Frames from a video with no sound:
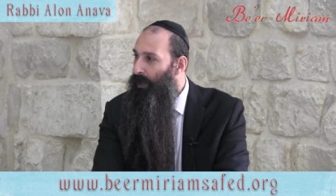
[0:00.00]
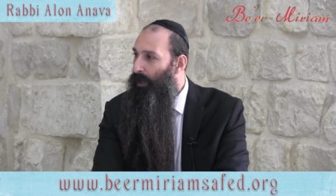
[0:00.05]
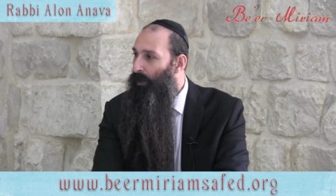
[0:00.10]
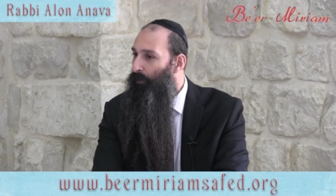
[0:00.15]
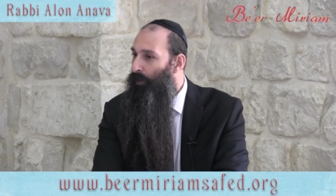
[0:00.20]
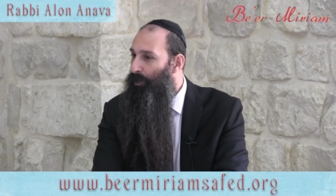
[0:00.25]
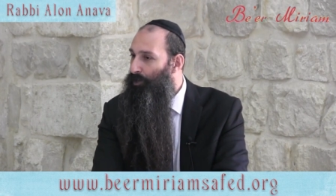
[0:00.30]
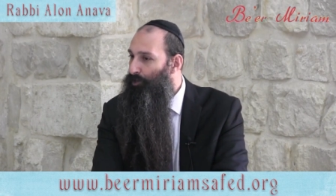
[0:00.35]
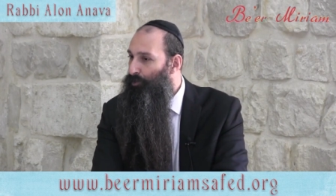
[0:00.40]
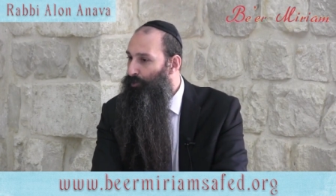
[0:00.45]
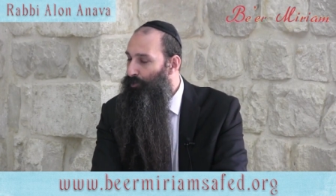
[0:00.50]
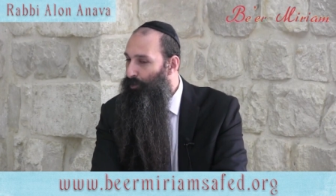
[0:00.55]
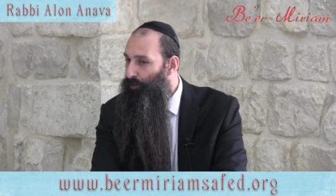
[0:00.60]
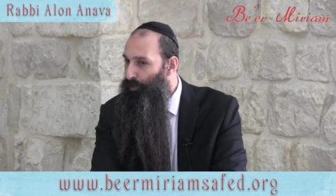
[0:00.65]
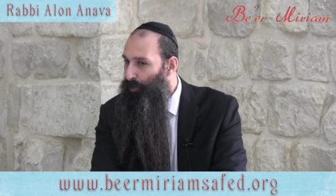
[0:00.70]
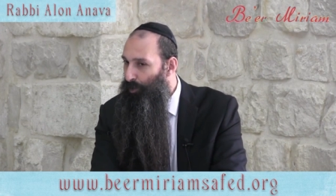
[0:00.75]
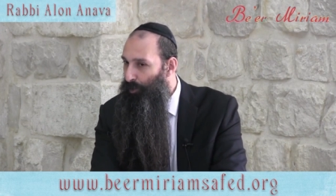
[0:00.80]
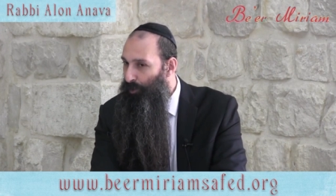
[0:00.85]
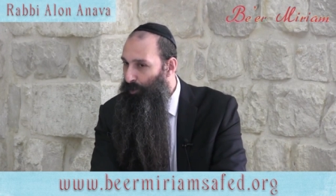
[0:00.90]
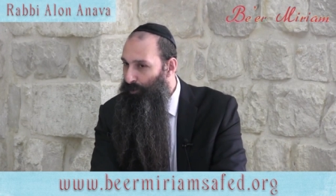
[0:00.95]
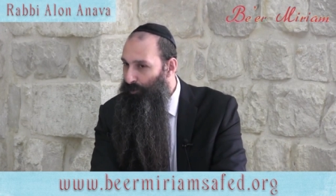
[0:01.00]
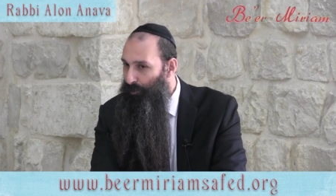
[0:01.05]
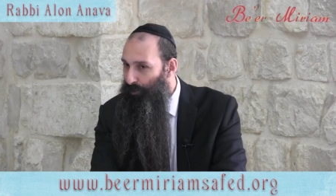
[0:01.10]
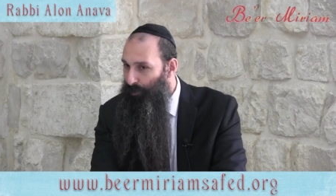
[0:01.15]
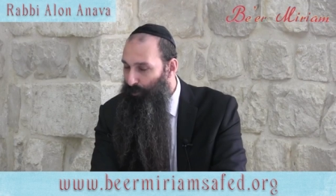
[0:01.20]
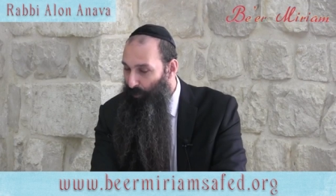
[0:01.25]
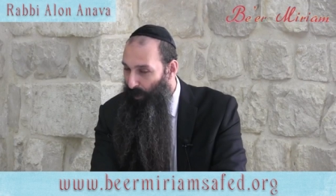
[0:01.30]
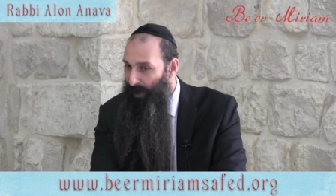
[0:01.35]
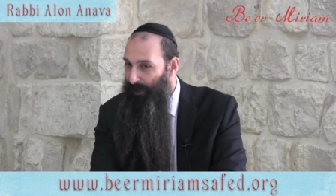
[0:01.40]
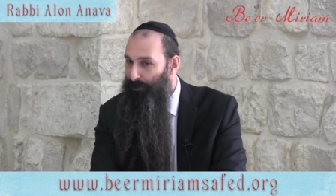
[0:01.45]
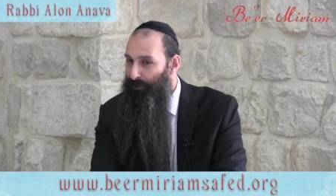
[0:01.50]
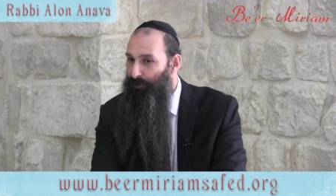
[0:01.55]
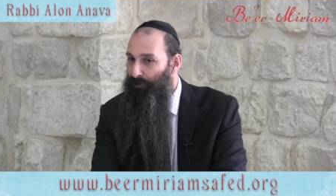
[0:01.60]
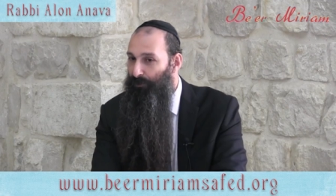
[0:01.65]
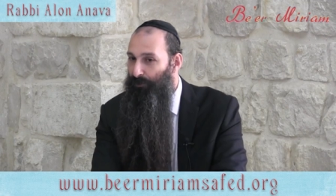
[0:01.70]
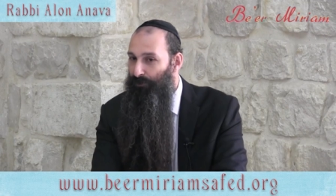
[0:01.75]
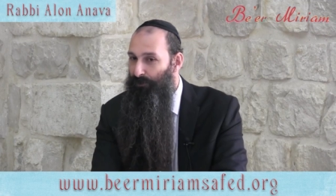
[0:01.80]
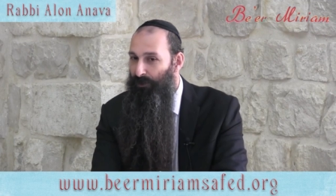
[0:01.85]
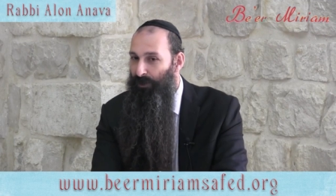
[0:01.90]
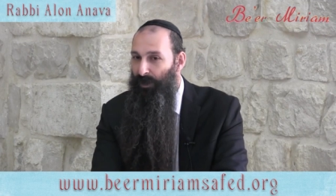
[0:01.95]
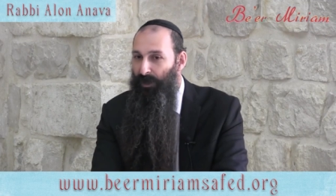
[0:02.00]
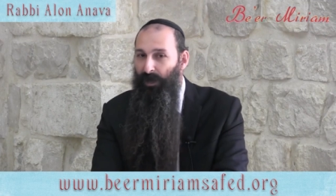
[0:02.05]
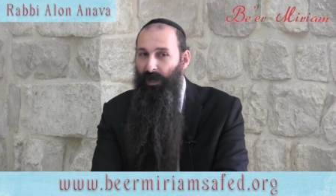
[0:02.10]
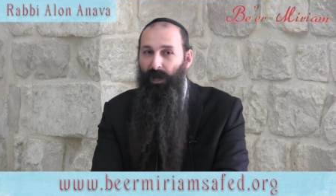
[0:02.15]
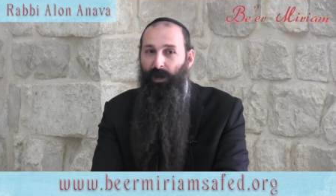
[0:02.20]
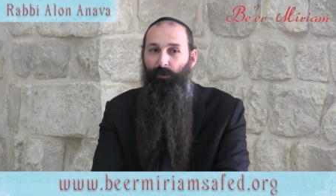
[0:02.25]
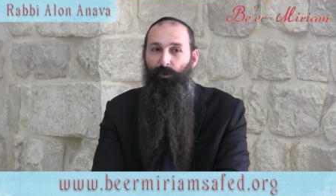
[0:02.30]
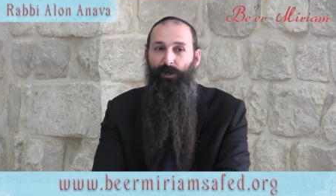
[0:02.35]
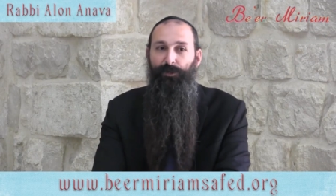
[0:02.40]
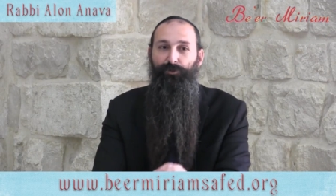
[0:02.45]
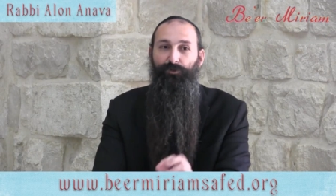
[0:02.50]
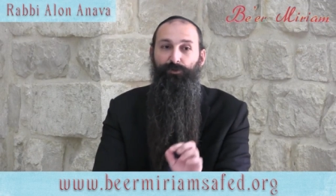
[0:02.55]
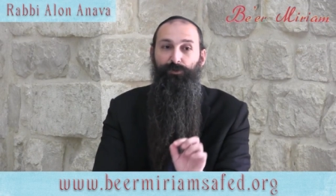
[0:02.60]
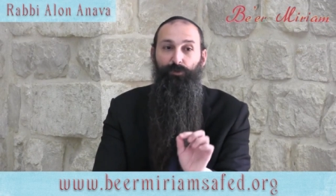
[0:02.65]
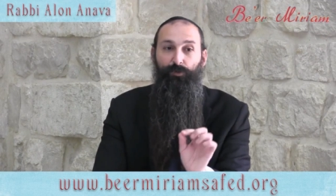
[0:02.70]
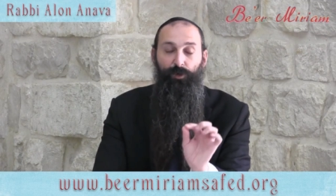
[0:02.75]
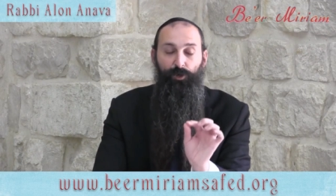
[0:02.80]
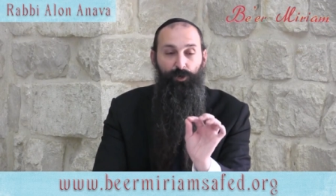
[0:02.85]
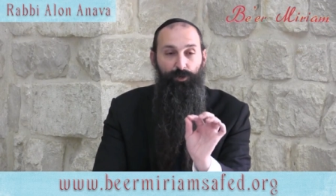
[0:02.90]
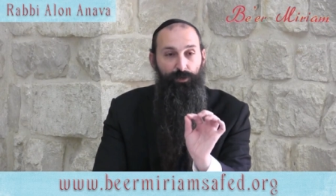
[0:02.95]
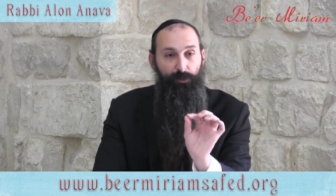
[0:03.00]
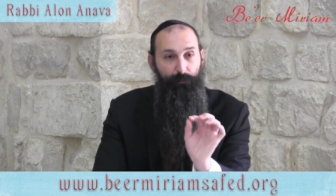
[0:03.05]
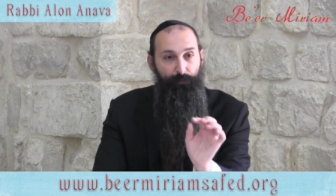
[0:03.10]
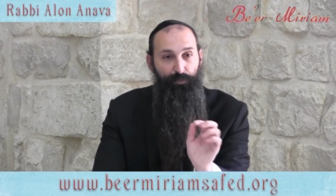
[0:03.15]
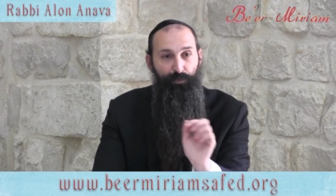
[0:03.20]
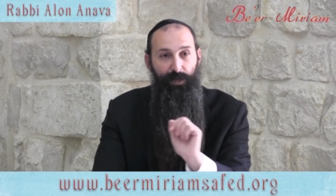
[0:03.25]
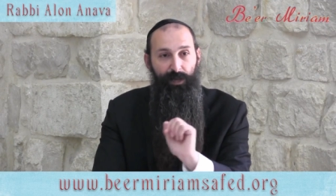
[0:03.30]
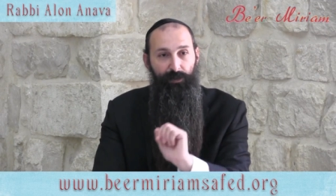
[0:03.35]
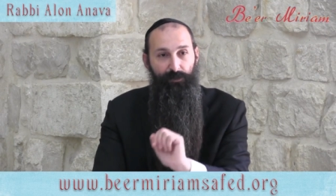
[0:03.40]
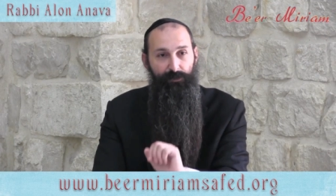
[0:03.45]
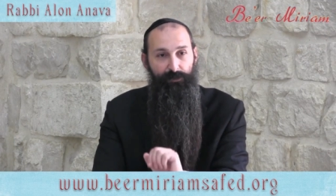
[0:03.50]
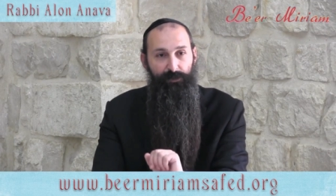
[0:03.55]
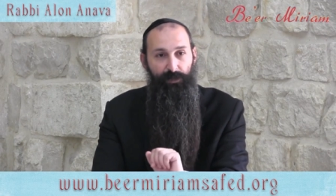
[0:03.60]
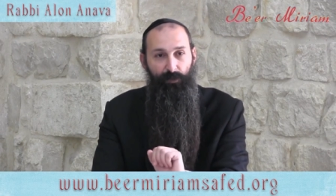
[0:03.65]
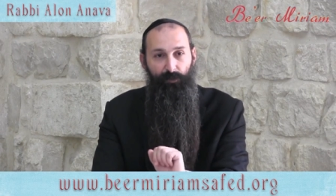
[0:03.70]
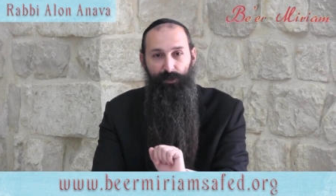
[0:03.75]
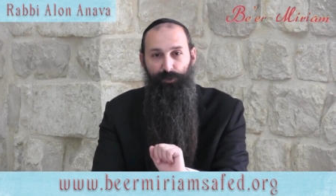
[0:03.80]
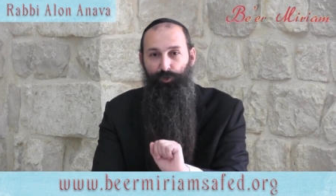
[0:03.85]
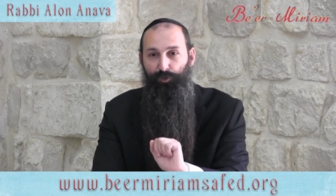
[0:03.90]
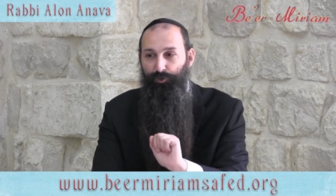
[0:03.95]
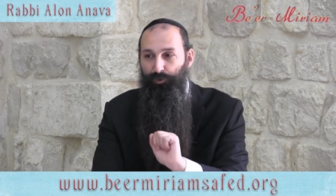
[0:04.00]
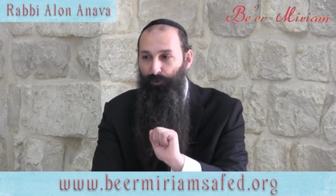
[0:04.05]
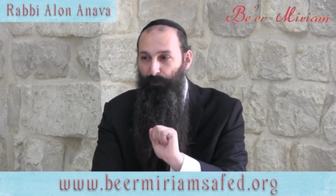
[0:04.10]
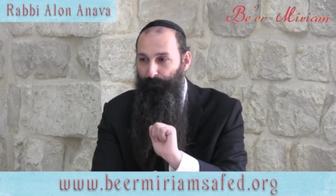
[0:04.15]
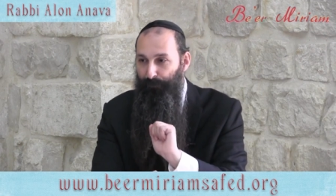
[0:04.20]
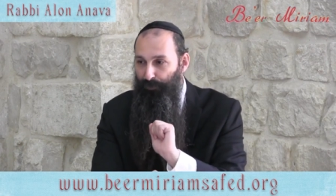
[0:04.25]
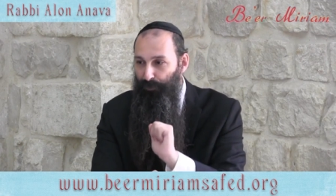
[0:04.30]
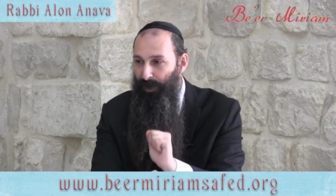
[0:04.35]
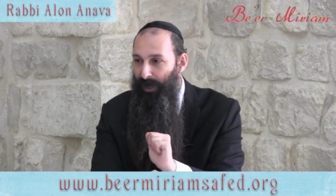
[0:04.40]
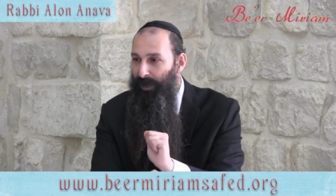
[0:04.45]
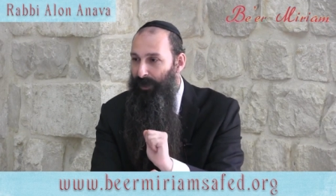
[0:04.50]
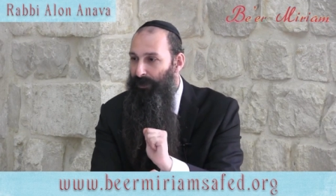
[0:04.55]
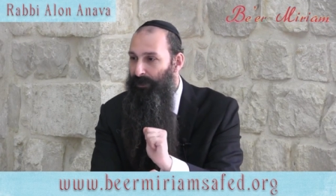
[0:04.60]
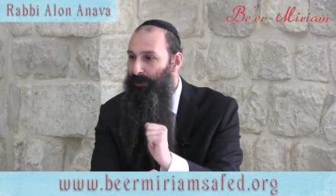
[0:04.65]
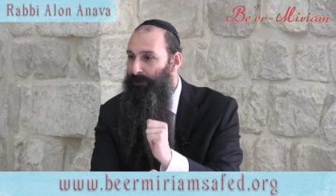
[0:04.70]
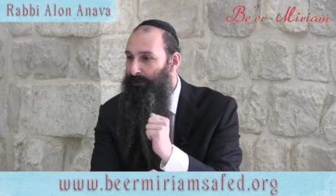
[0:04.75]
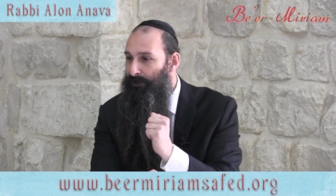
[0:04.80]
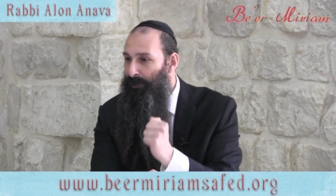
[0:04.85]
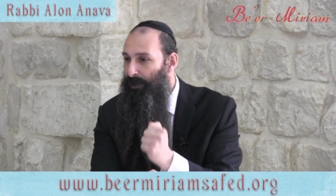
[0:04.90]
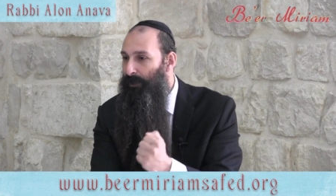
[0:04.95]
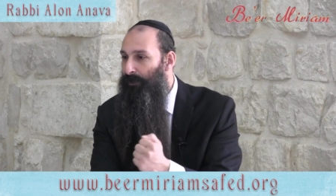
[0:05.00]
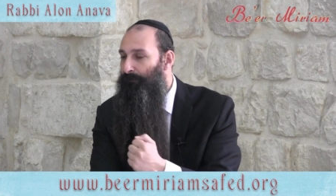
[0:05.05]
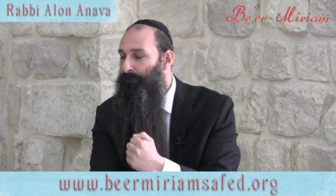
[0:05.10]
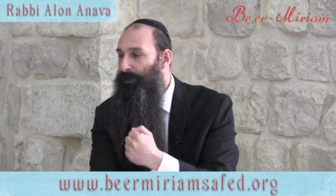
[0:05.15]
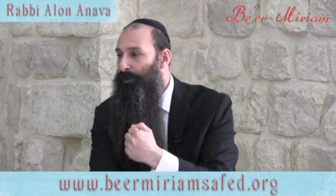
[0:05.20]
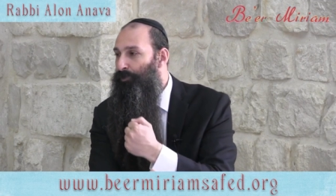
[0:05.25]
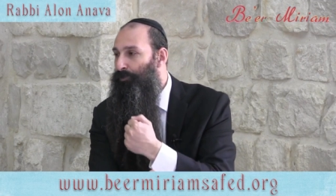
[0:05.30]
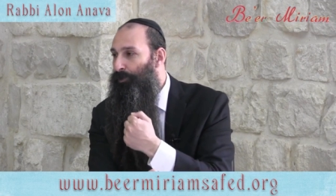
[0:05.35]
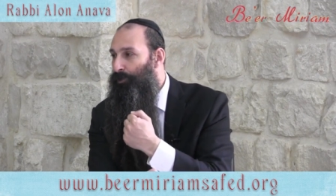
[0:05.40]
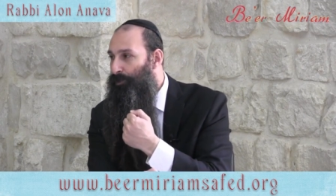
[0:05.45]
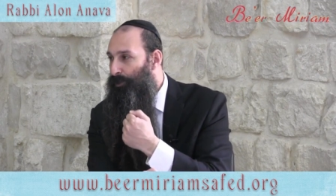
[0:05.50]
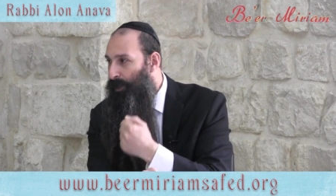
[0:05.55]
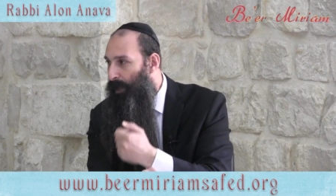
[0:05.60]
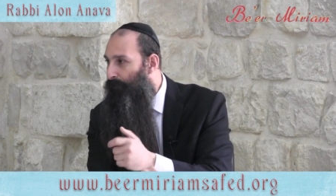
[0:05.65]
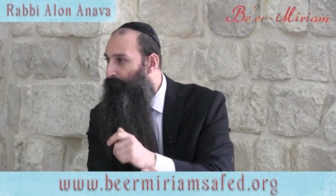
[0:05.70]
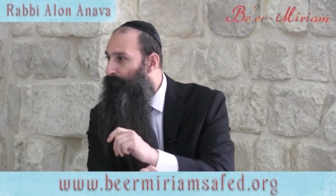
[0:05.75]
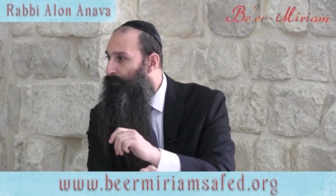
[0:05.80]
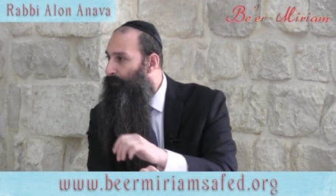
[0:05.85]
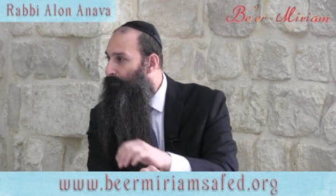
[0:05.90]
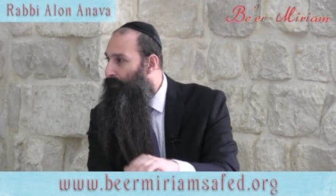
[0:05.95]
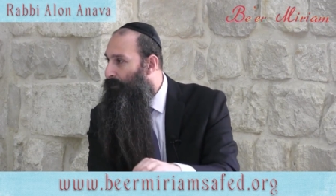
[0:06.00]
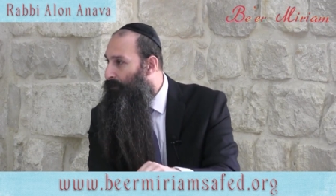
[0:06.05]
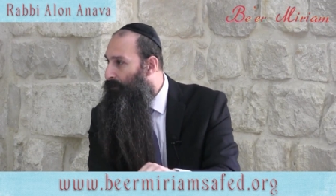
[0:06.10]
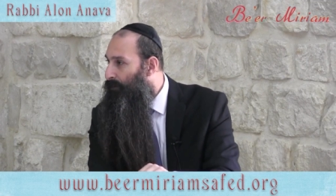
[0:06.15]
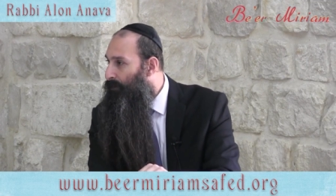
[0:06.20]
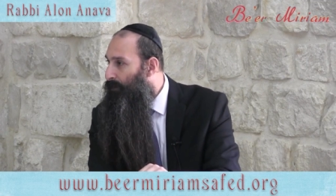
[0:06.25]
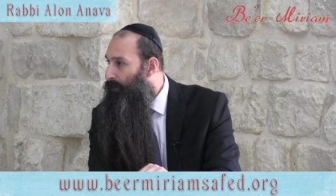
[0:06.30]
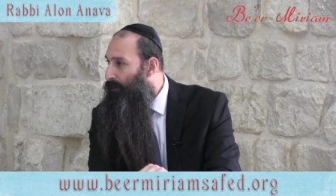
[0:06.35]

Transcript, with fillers: I want you to work on your gratitude. I want you to work on your prayers. I want you to pray and tell me you're not comfortable.